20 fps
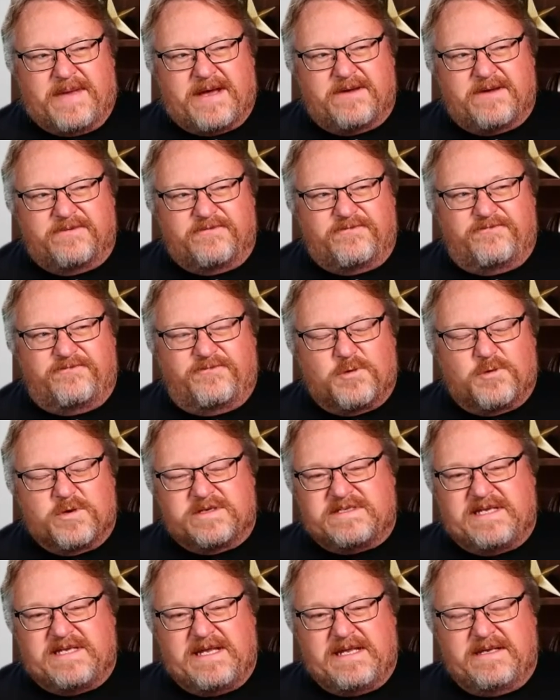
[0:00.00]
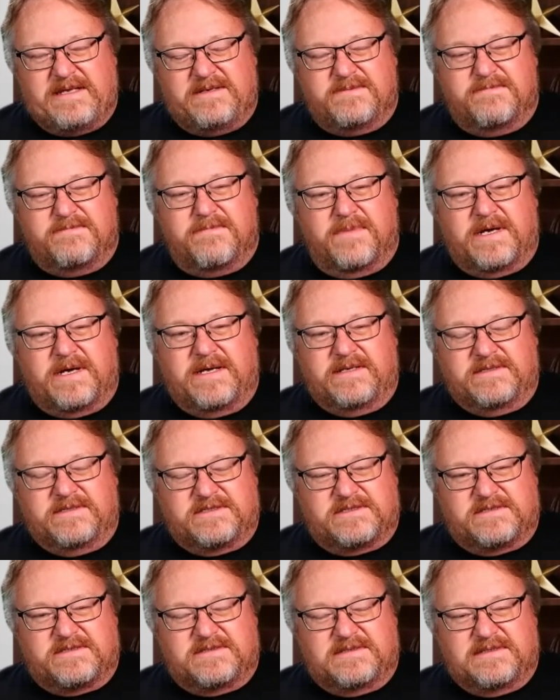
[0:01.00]
14
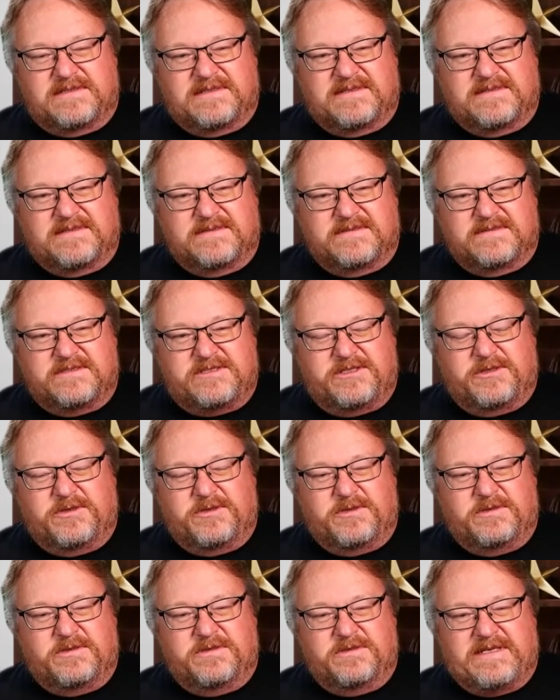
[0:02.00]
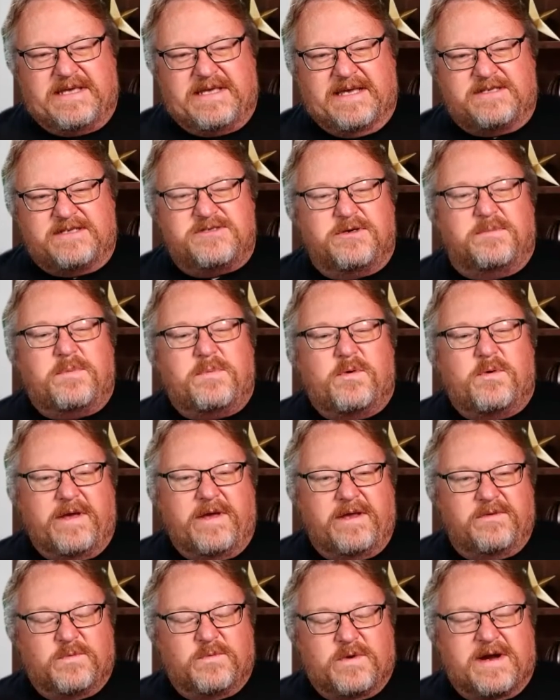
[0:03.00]
months to get to a
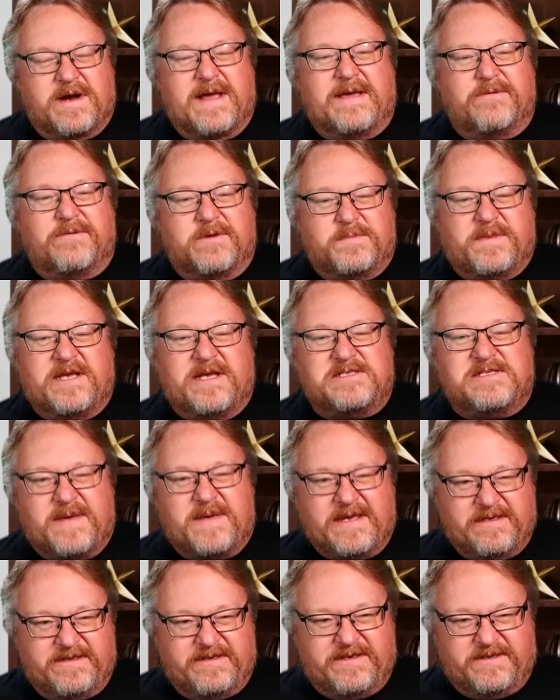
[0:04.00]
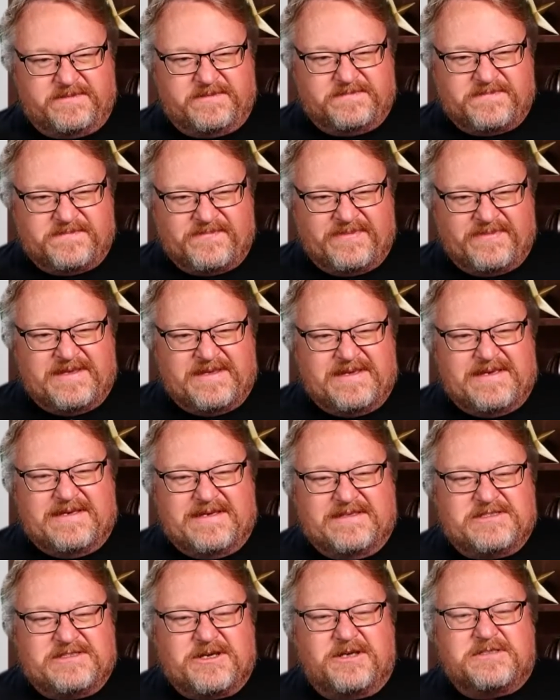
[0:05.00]
point where I could replace my income.
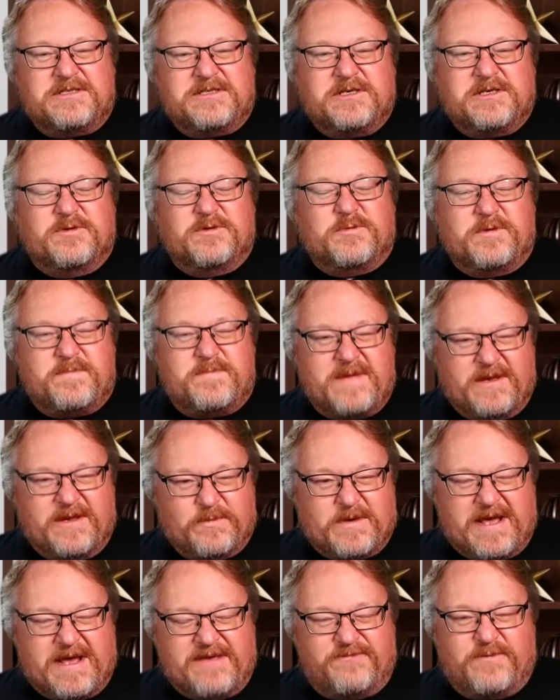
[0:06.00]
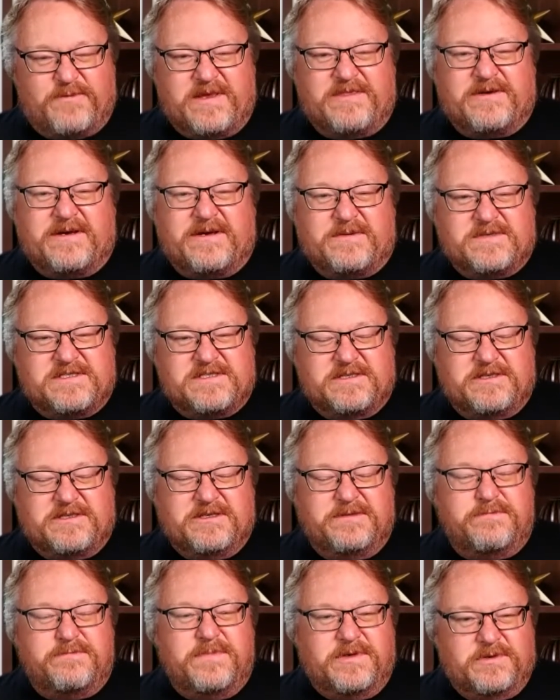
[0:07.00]
Talked it over with my wife. We thought it was a
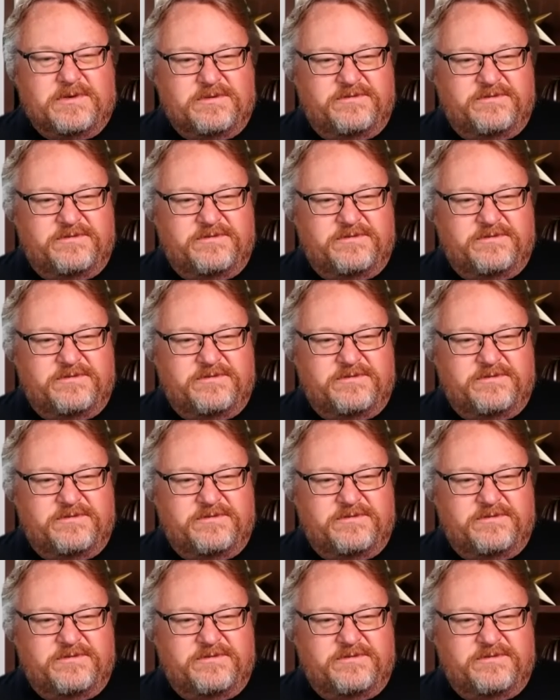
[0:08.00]
good move.